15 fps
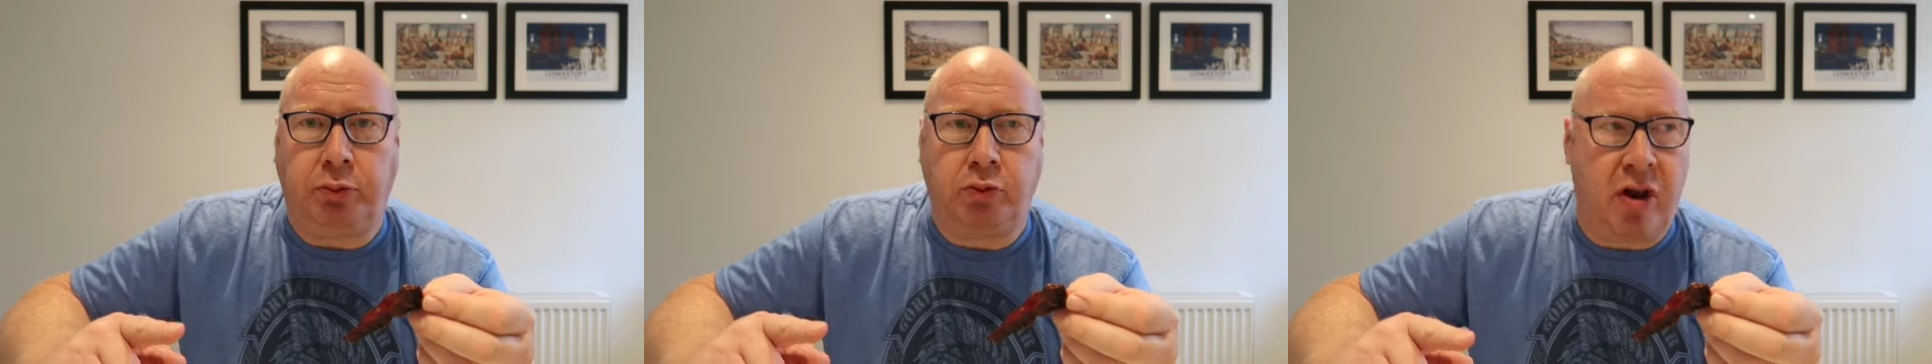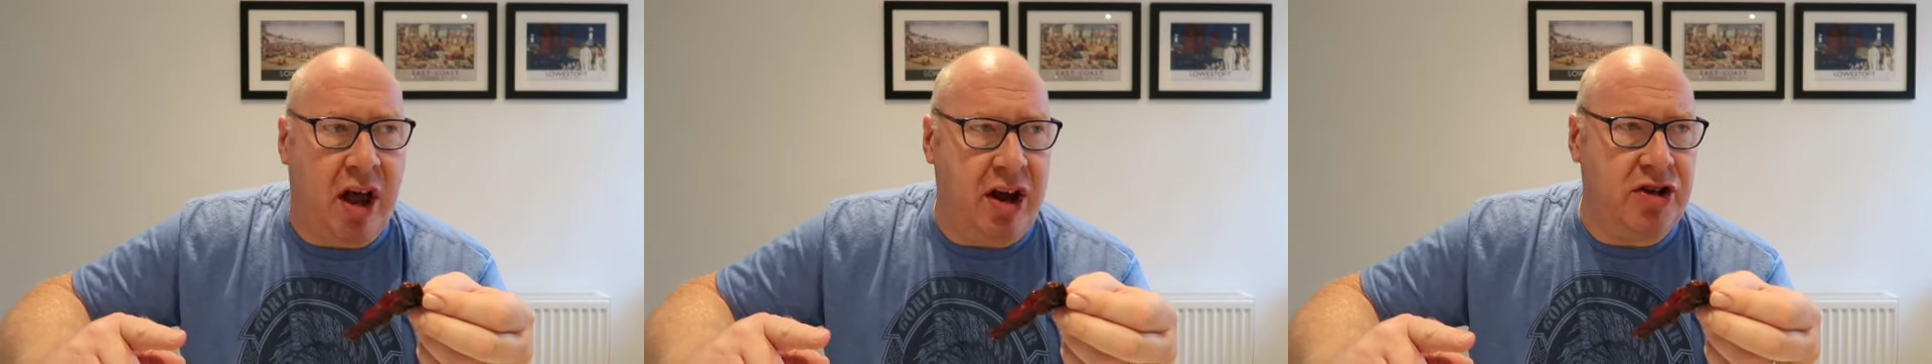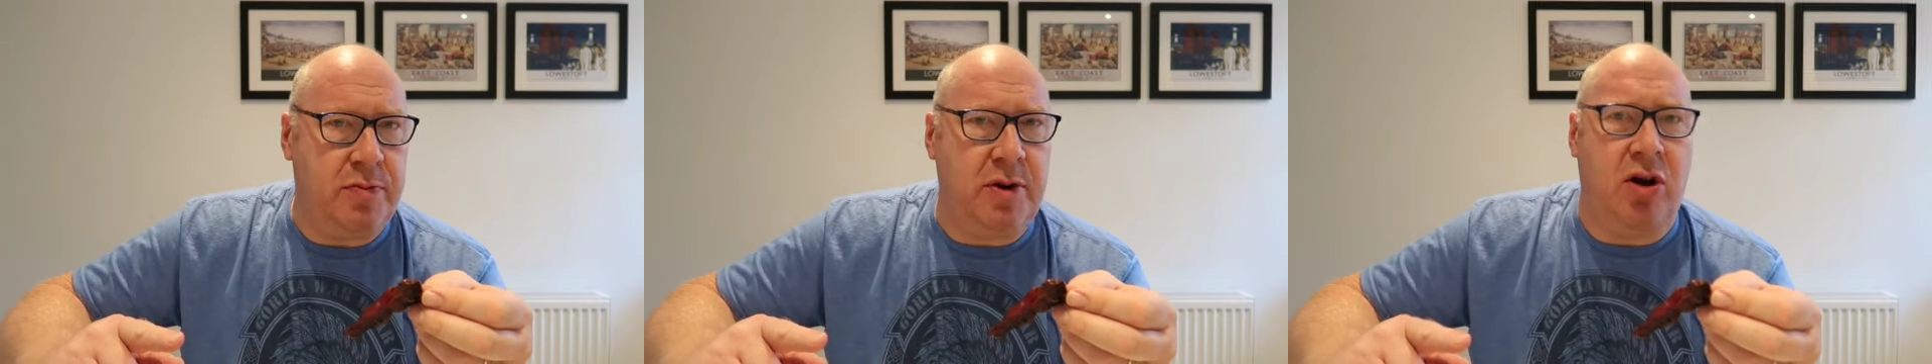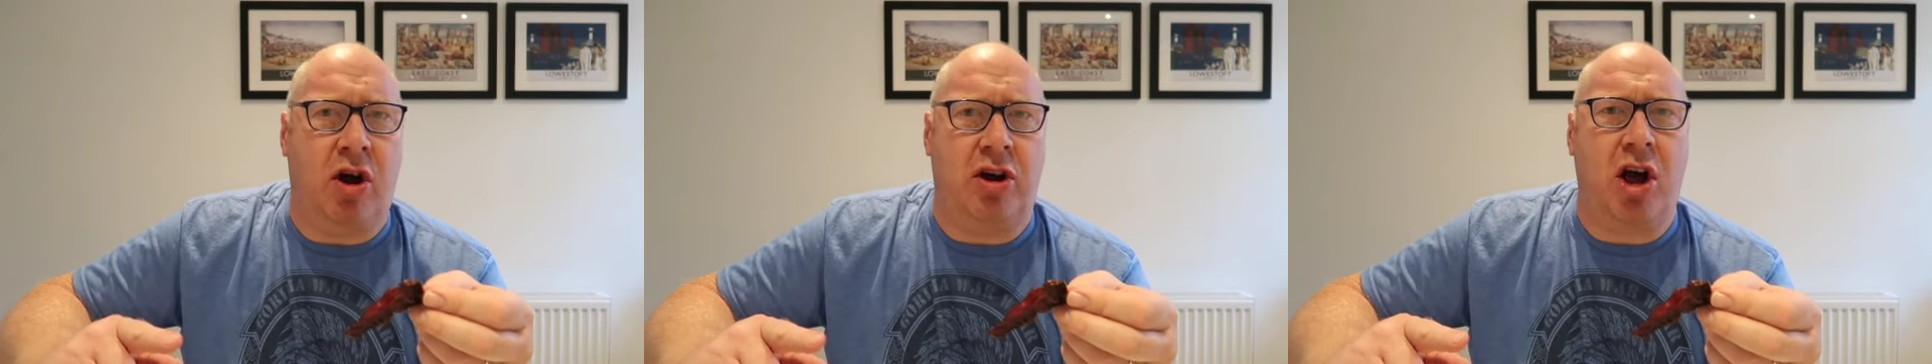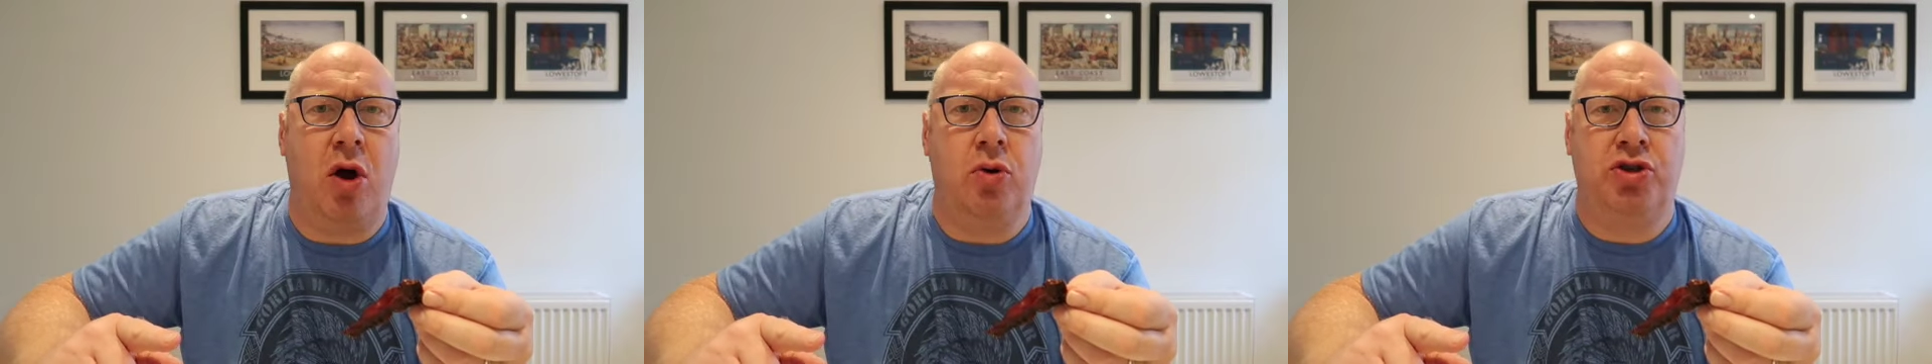That is a bit
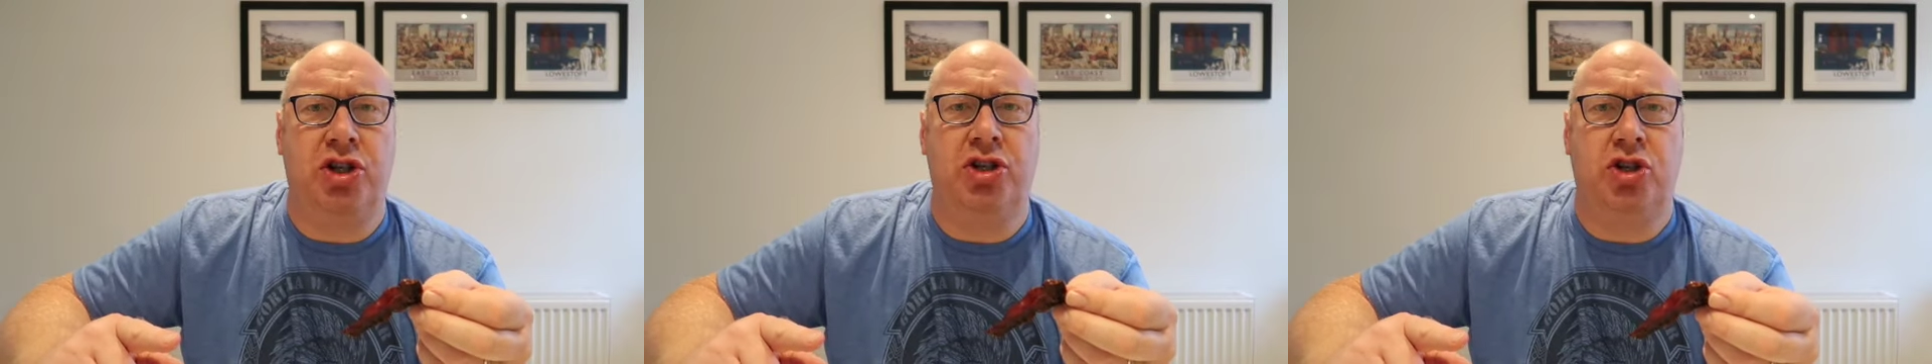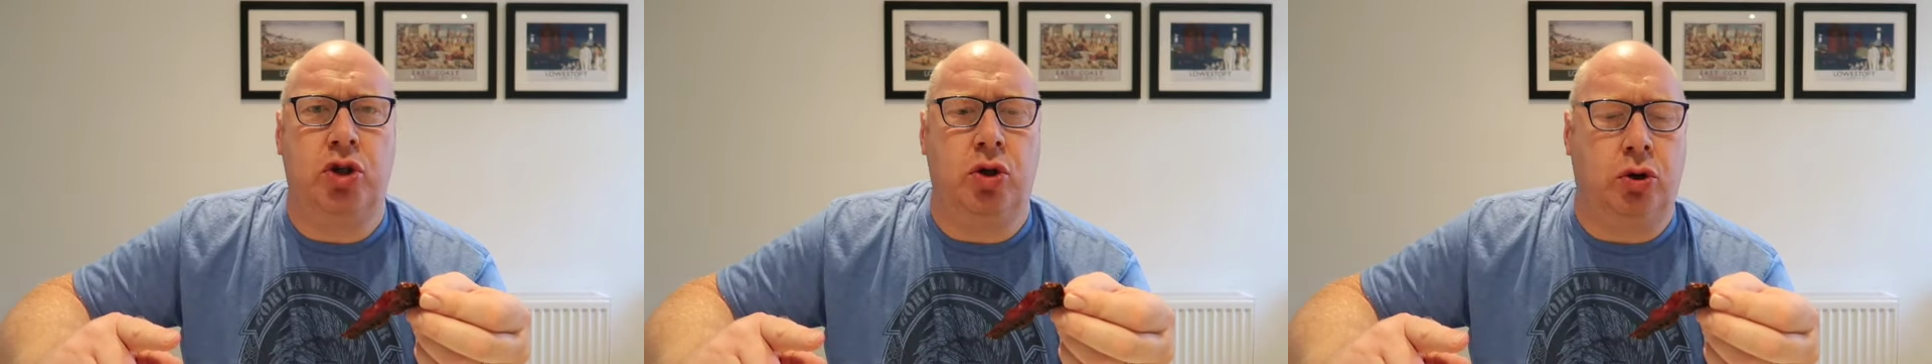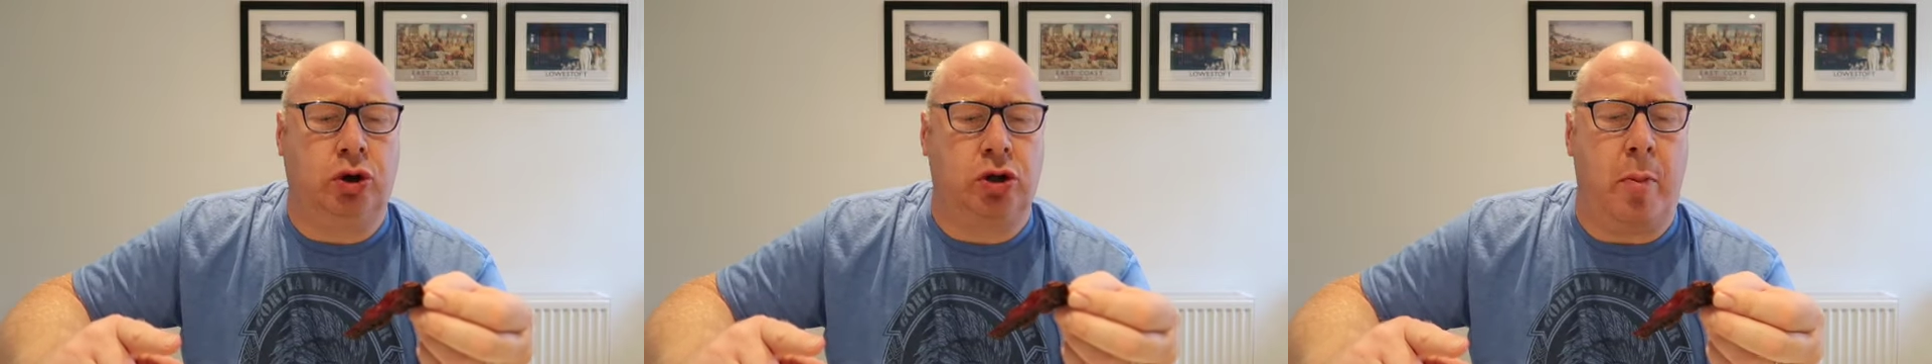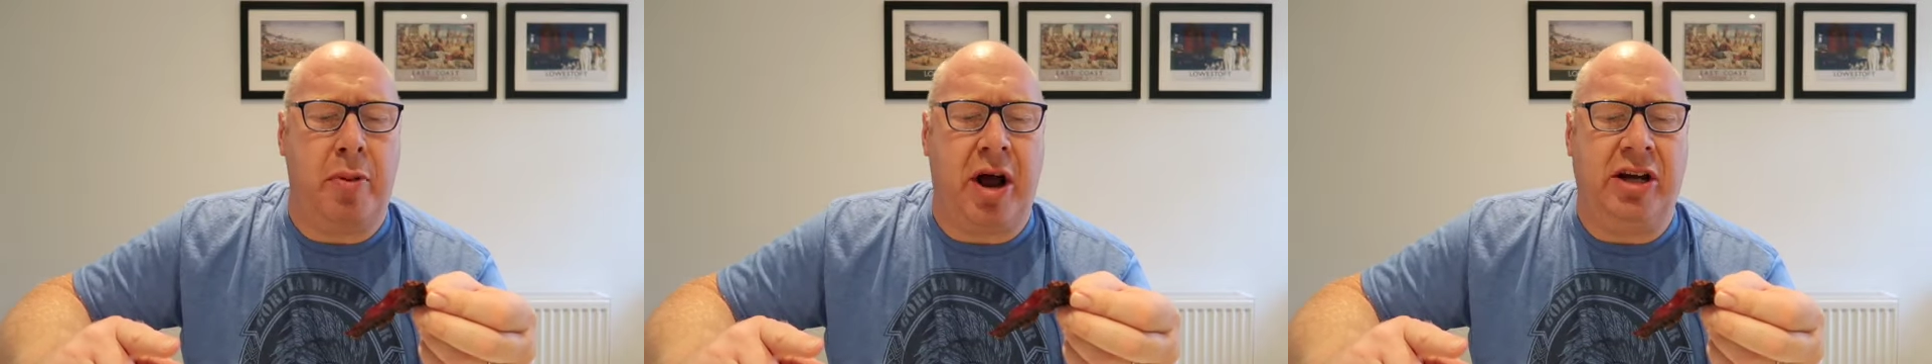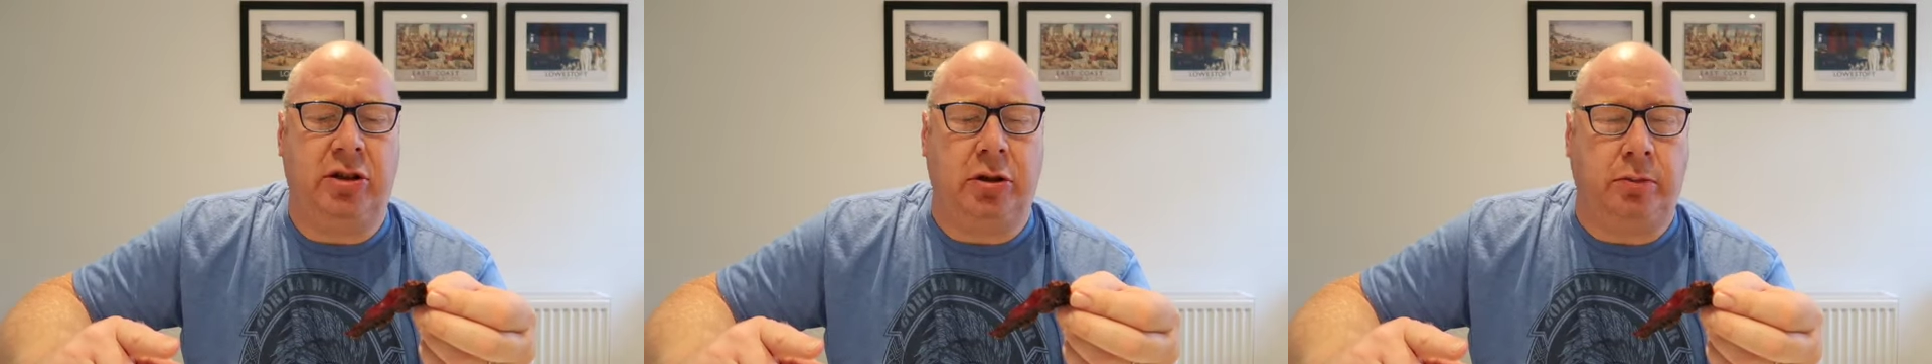like hoisin sauce on
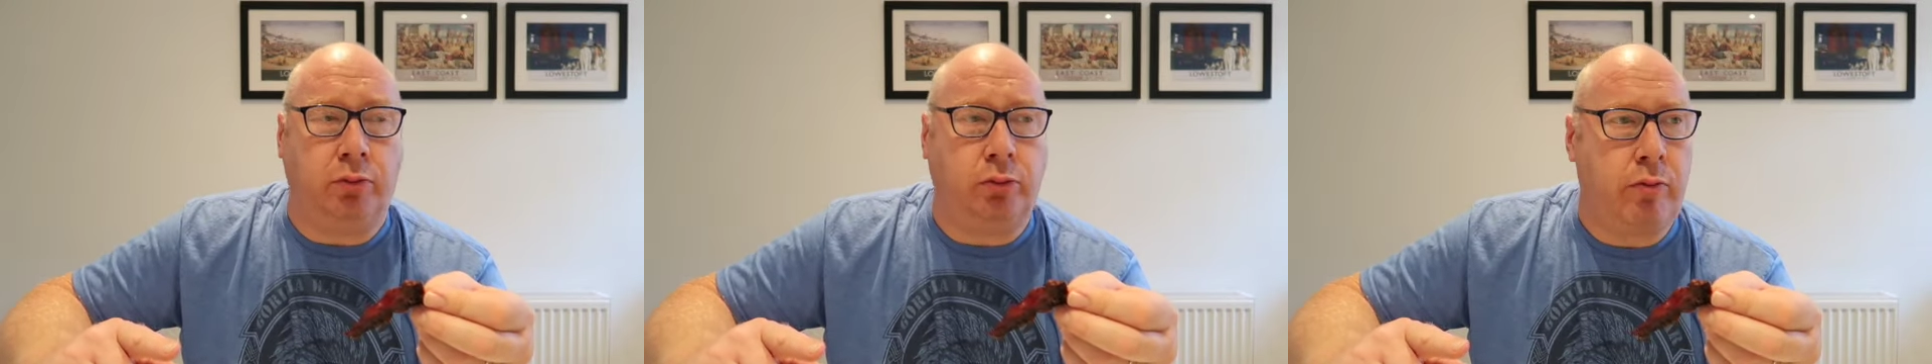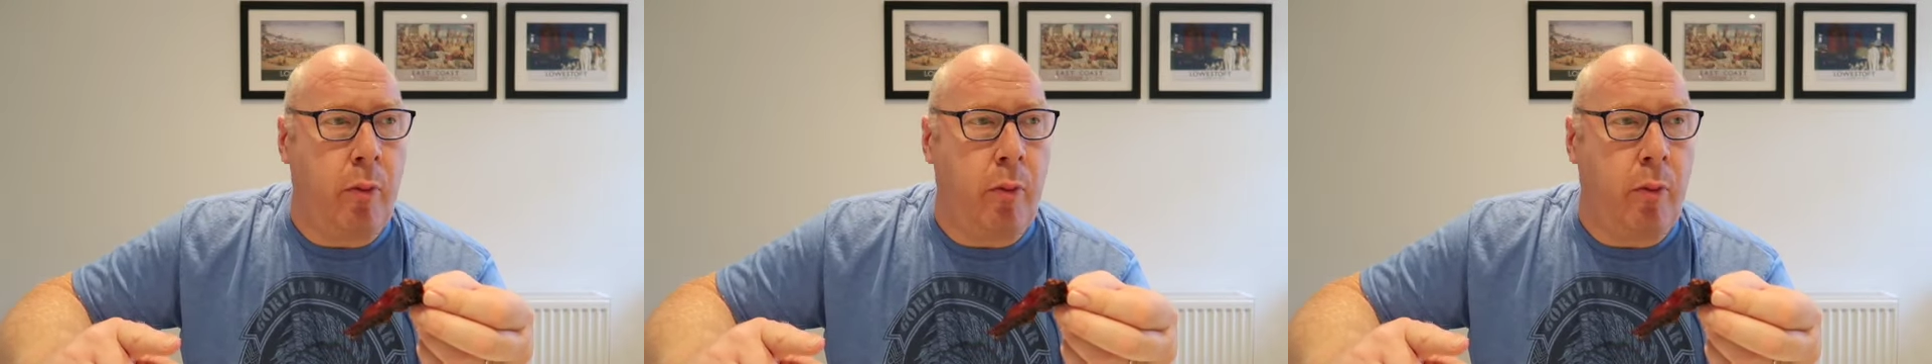bacon.